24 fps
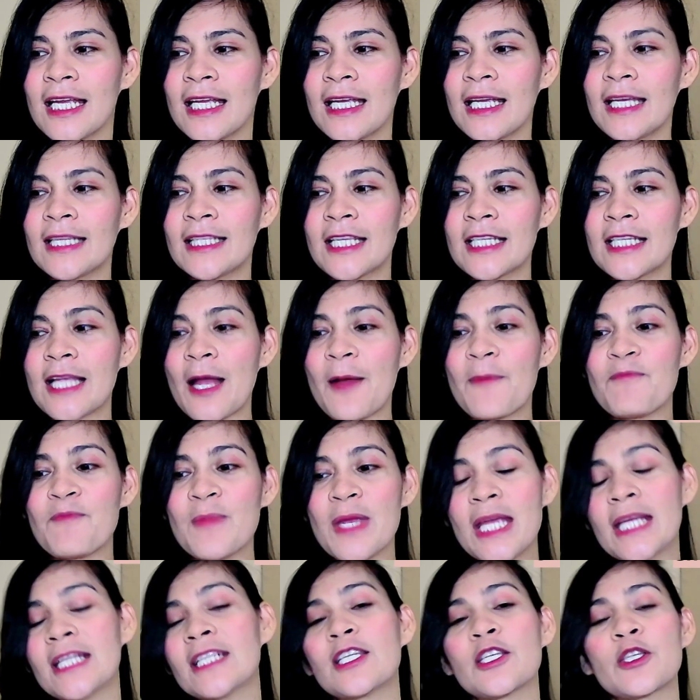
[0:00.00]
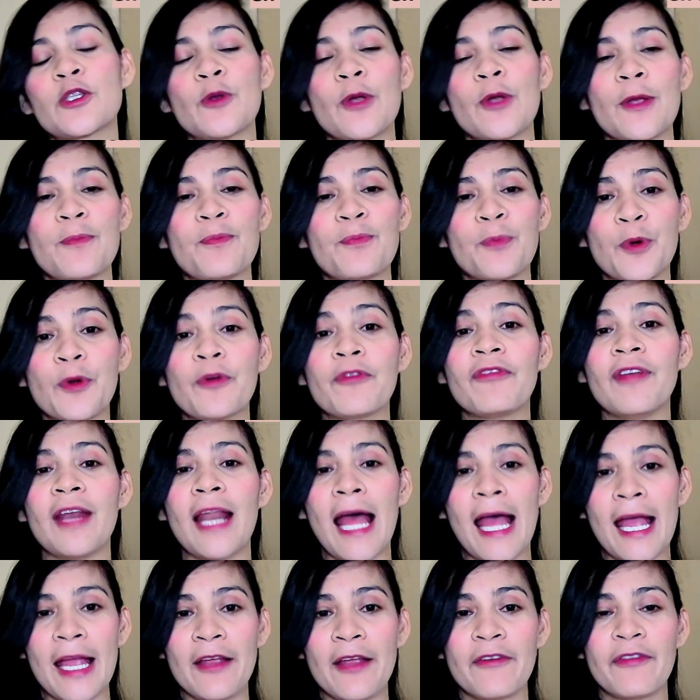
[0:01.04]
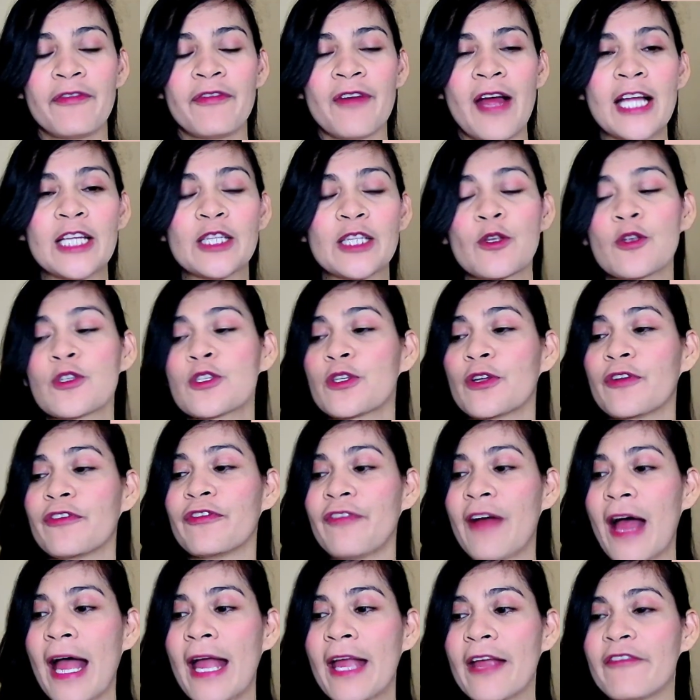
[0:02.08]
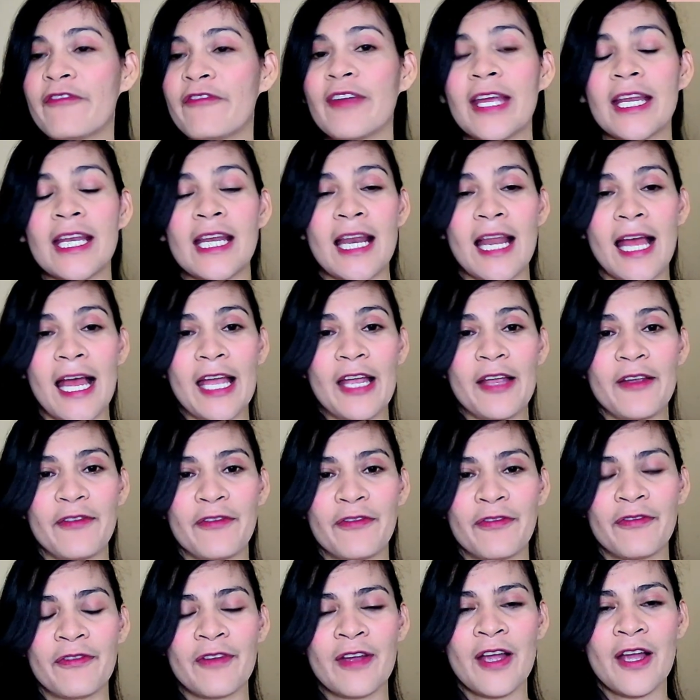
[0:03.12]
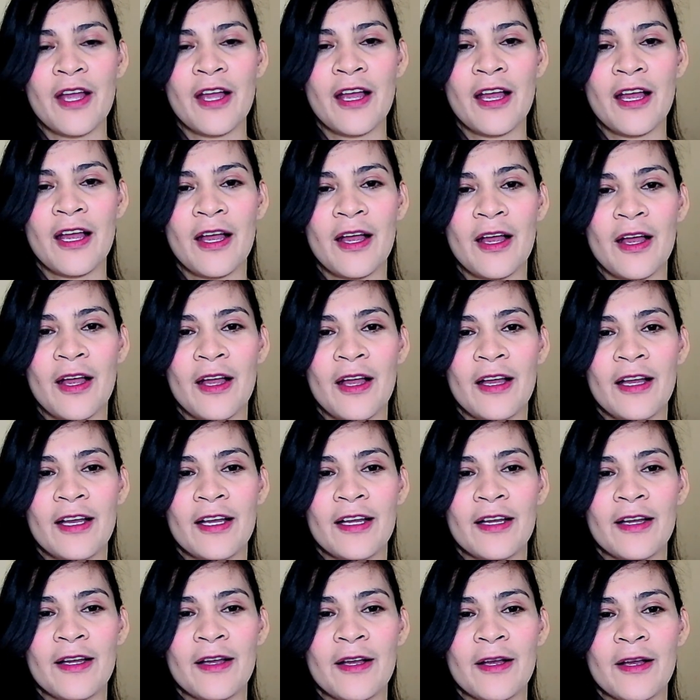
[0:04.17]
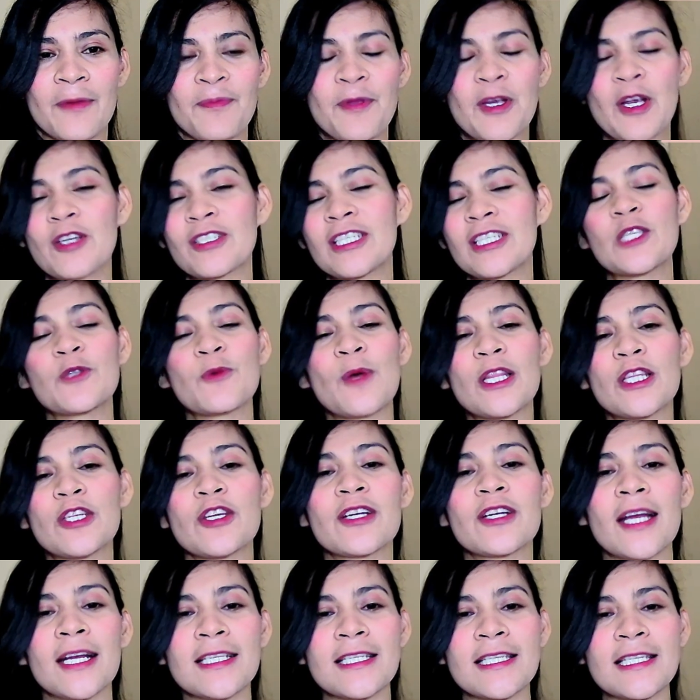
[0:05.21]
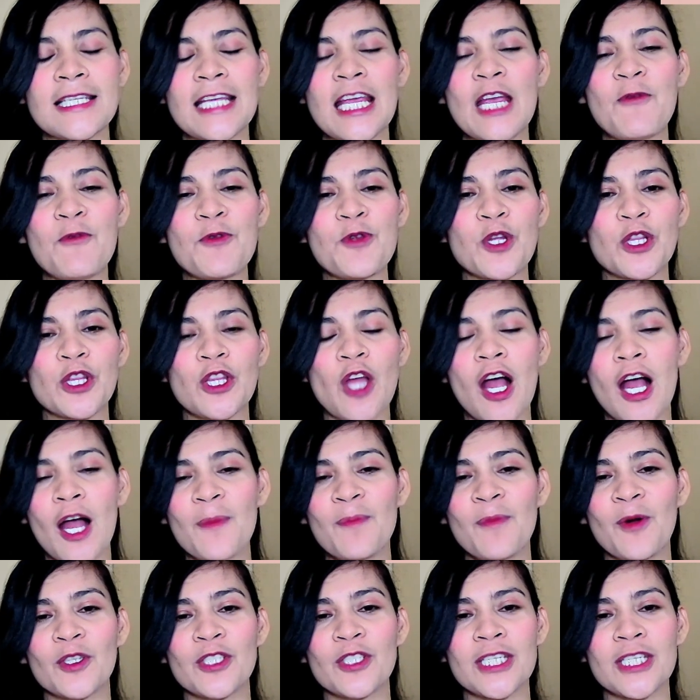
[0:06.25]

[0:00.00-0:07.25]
it is a means to improve life and to survive in life. Because as what you can see when you talk about